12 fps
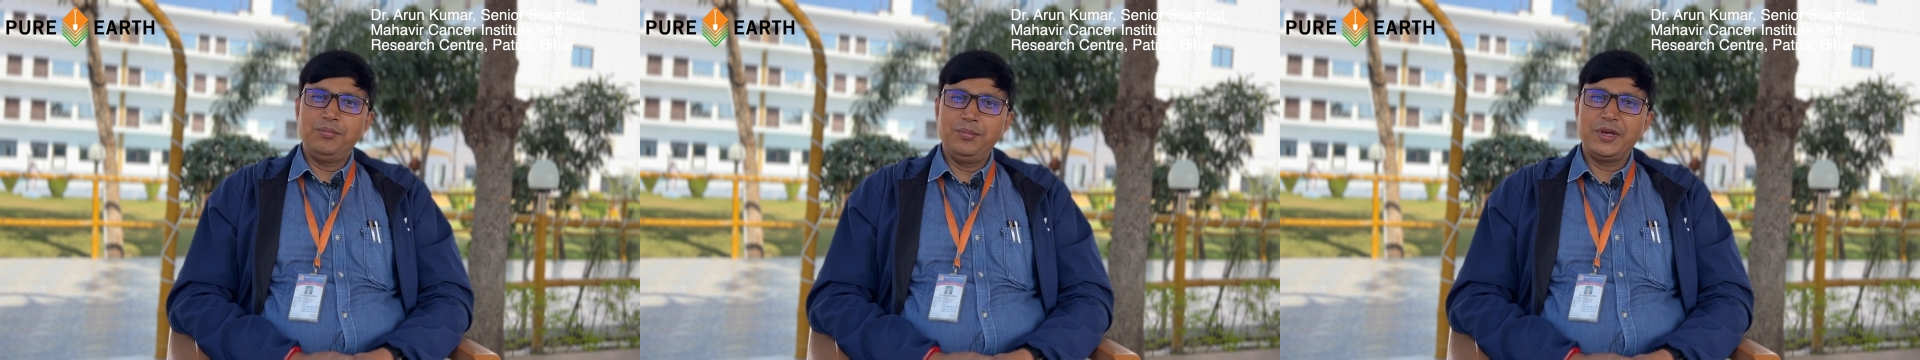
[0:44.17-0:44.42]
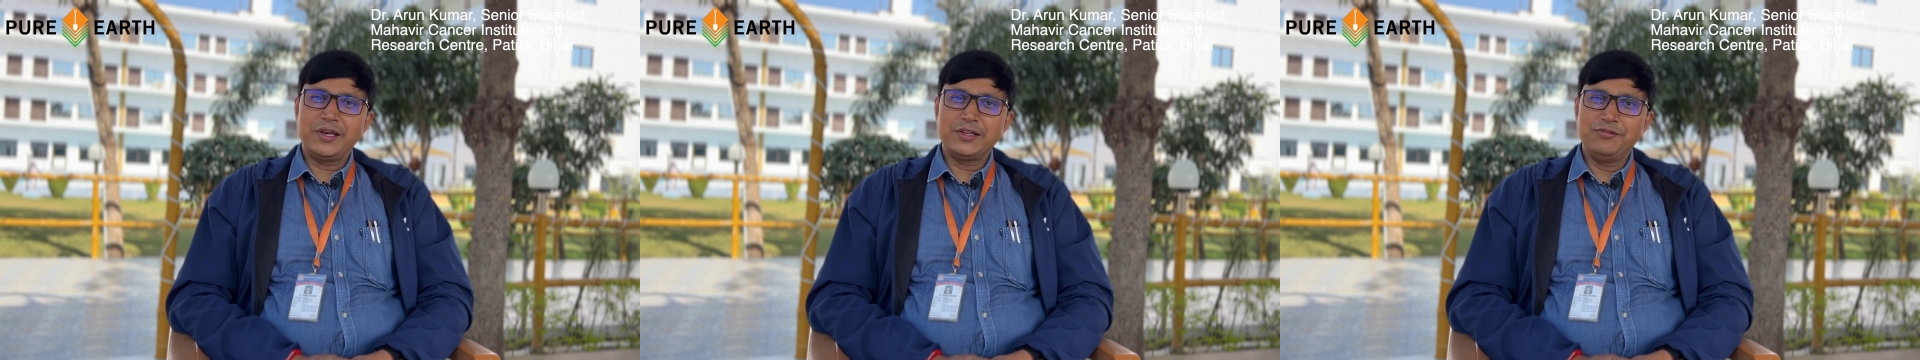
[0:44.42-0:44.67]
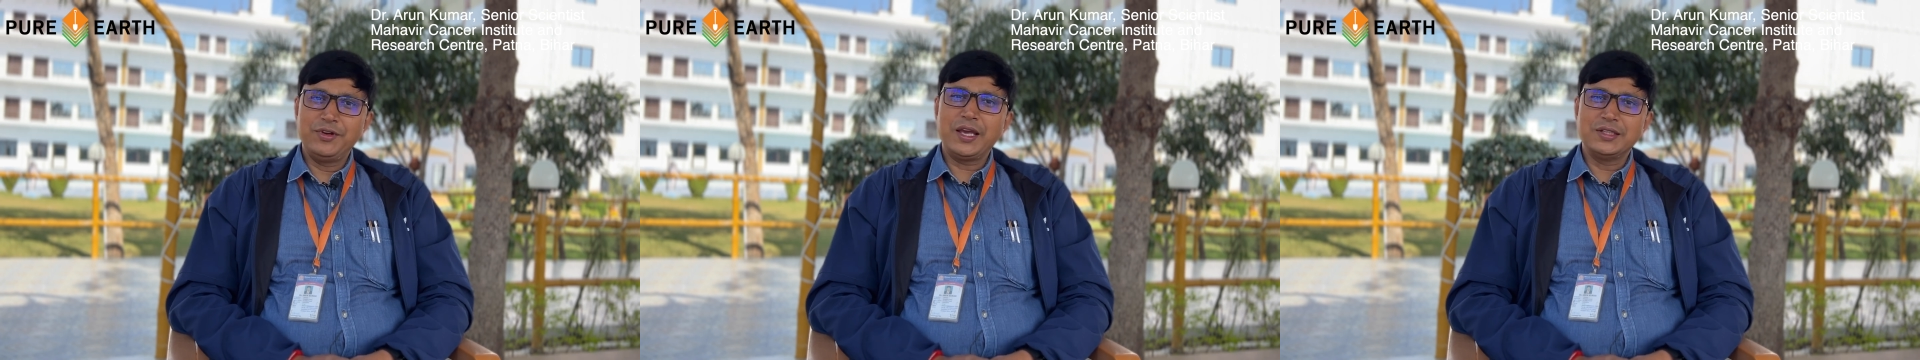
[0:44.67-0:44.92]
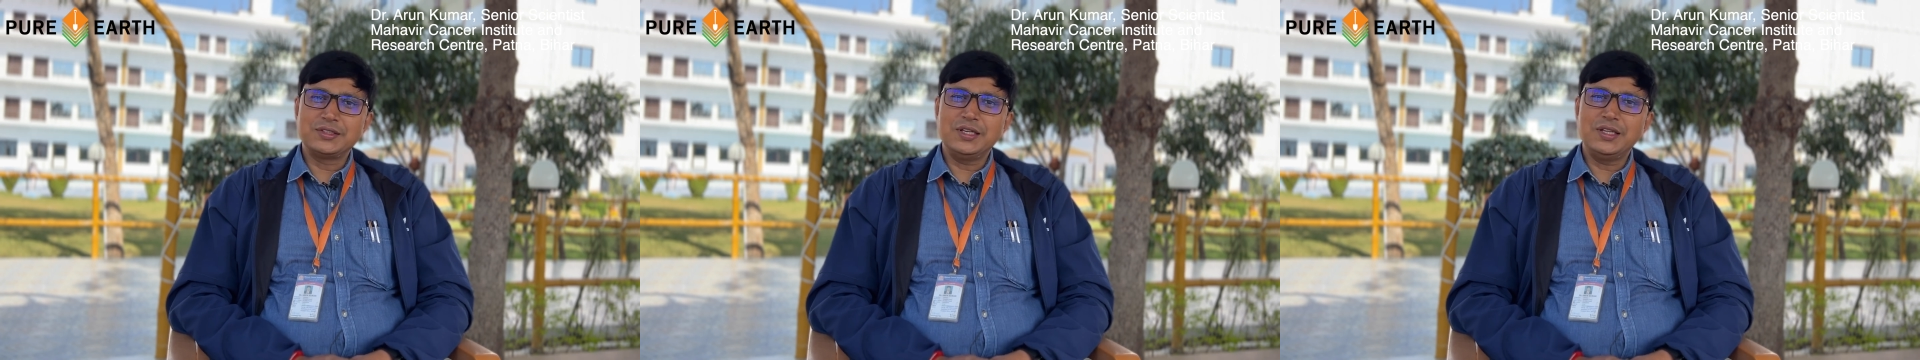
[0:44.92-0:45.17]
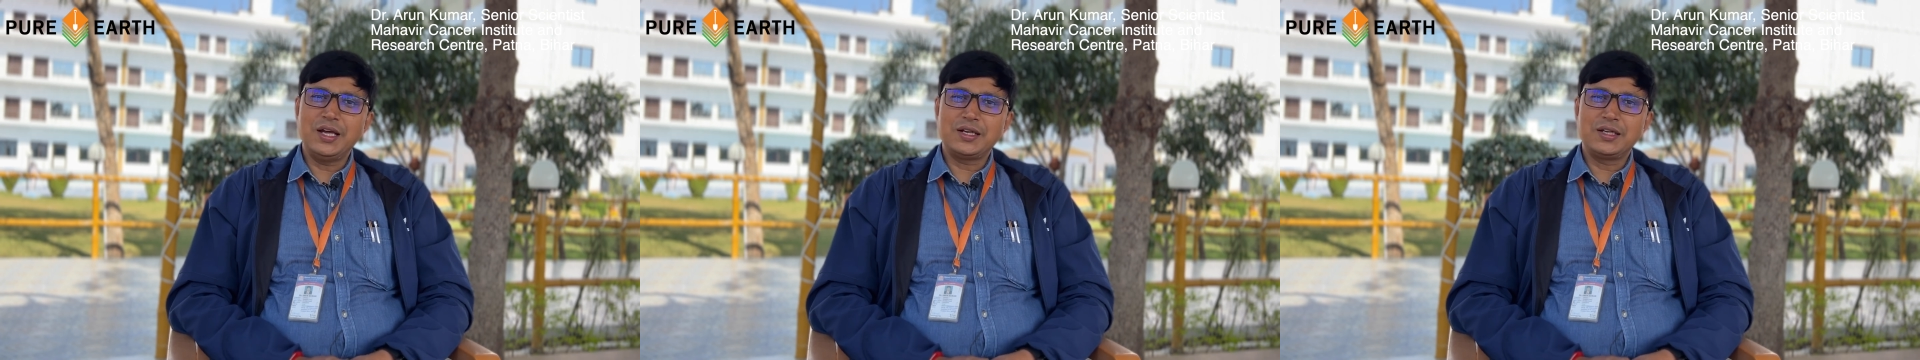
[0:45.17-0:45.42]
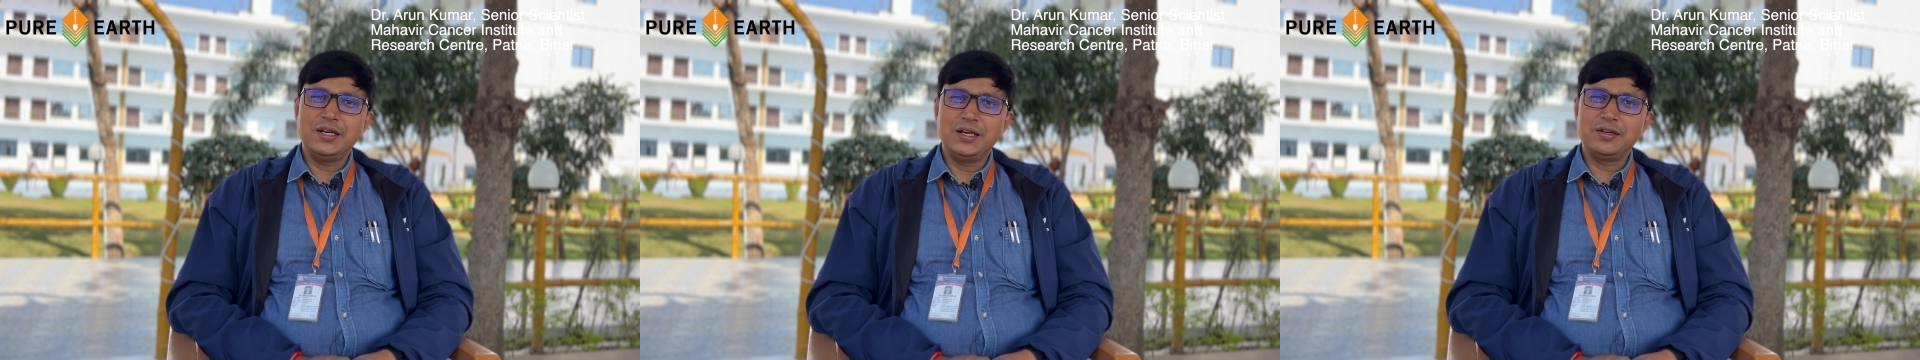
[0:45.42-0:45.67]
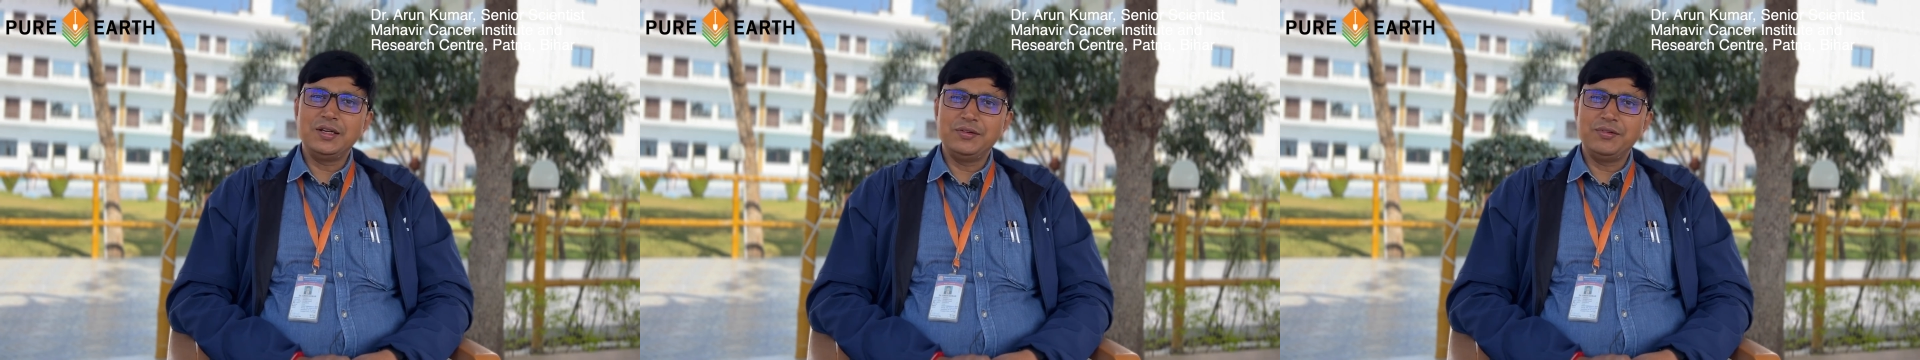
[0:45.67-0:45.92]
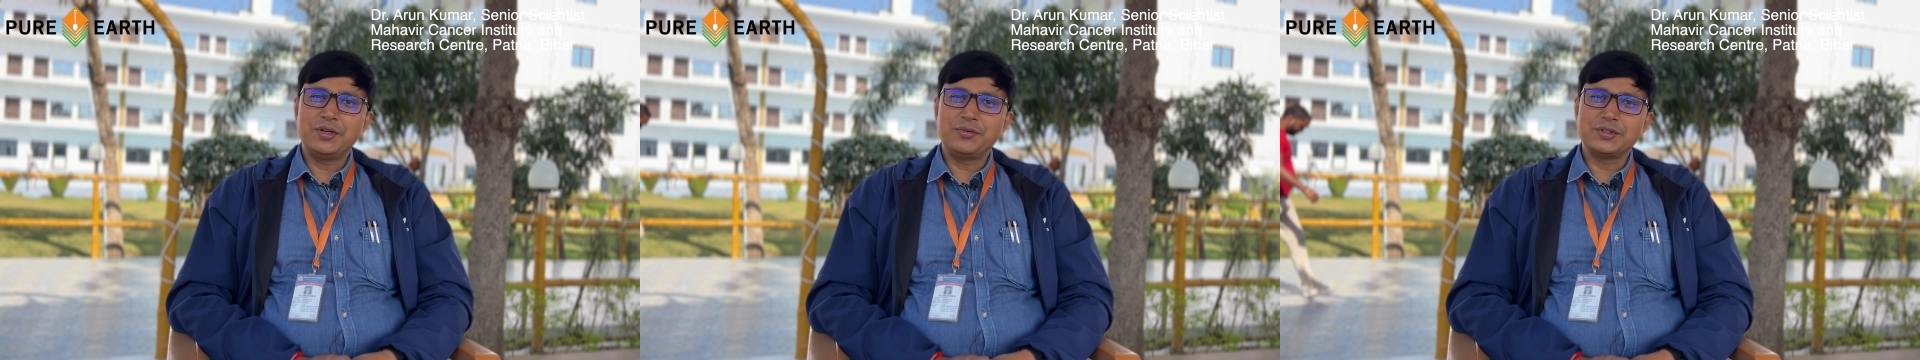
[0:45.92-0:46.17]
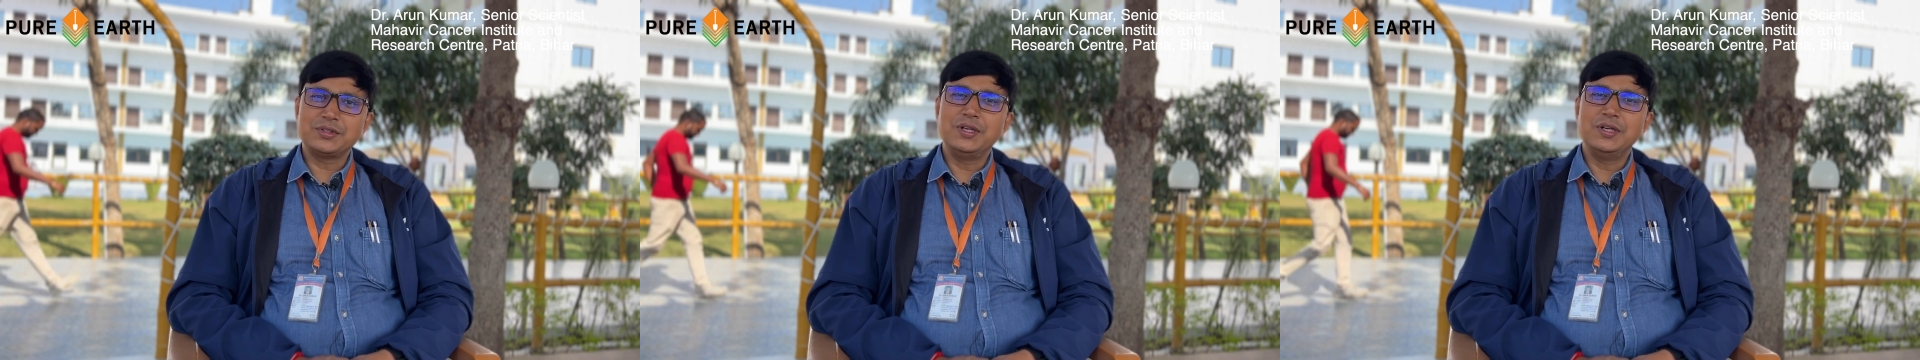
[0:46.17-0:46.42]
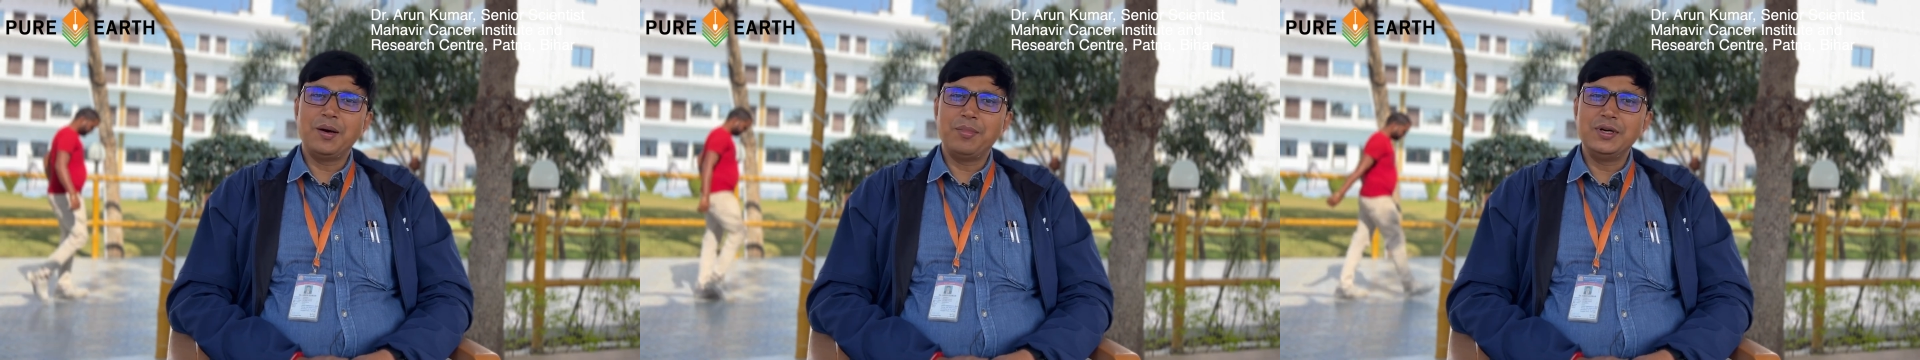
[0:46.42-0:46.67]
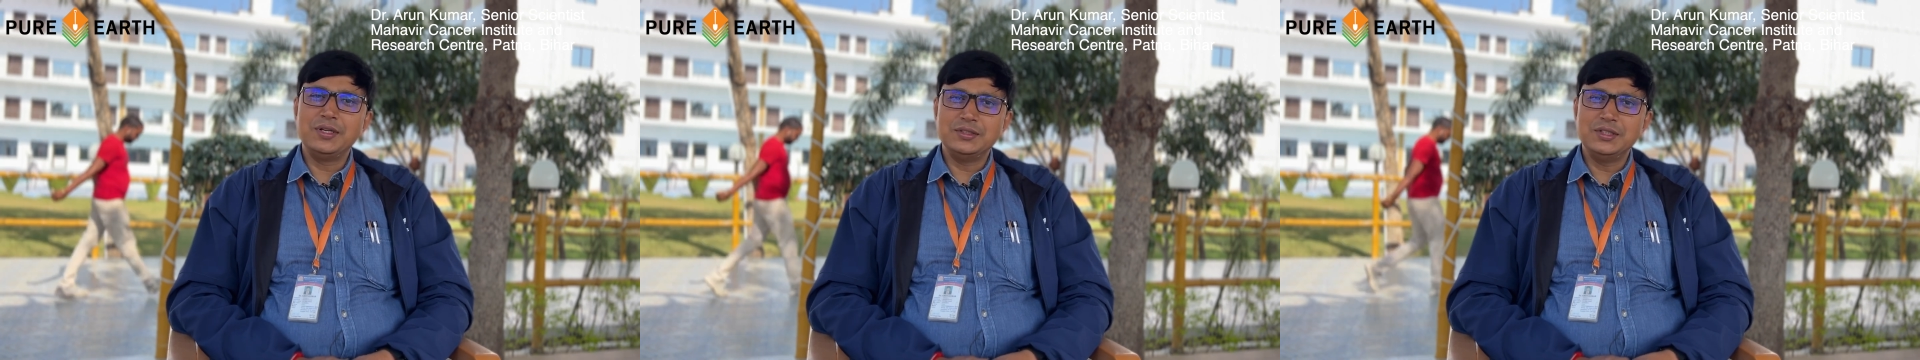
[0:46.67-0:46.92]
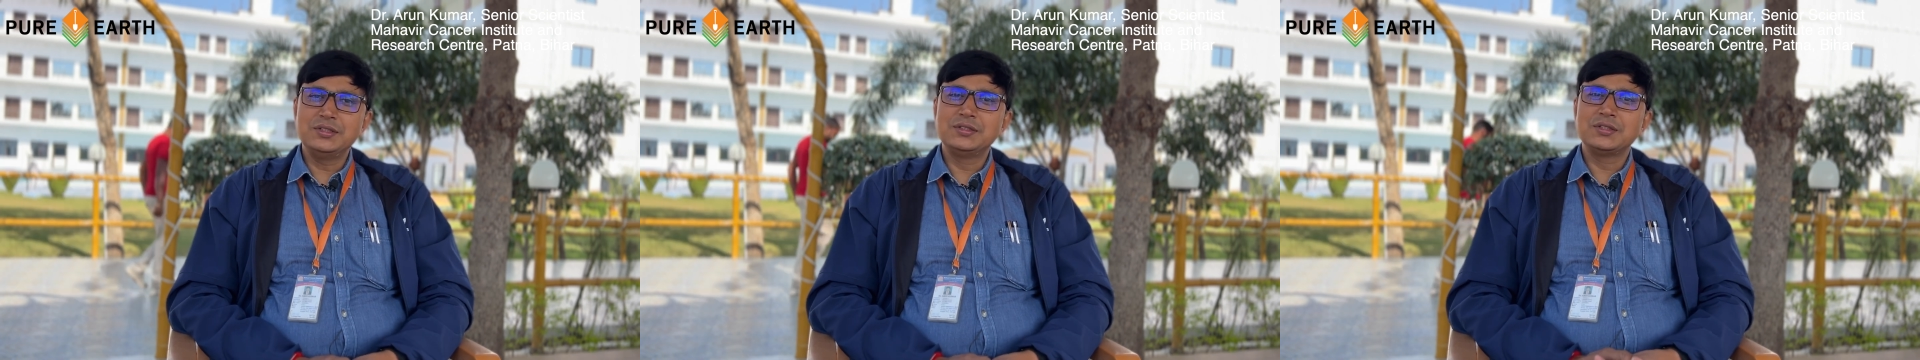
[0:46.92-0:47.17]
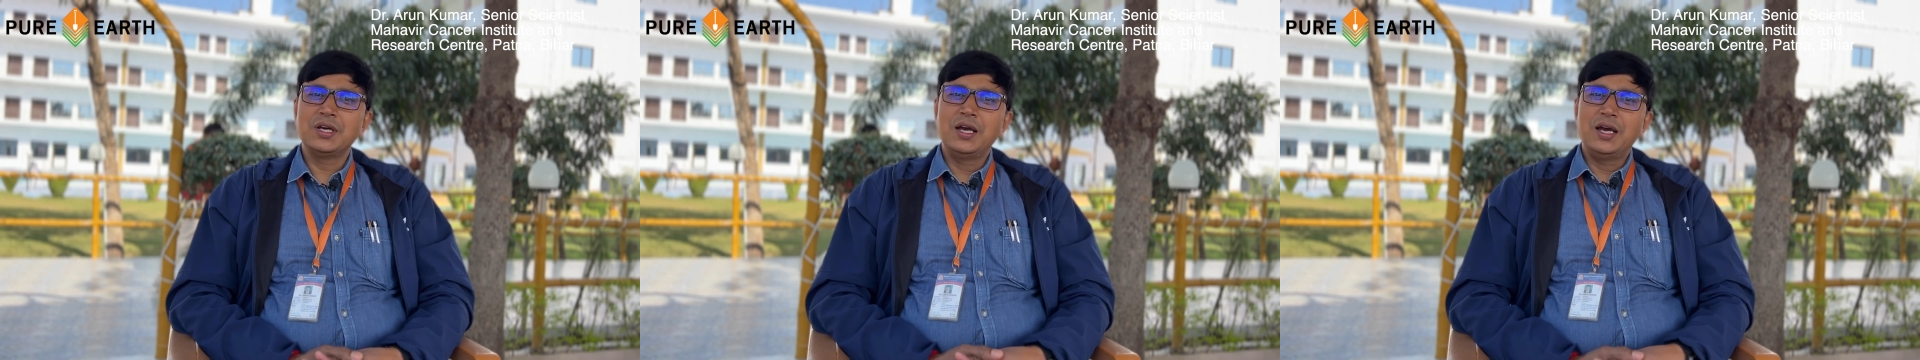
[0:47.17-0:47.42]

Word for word: we can we can say that it, it, it, was in double digits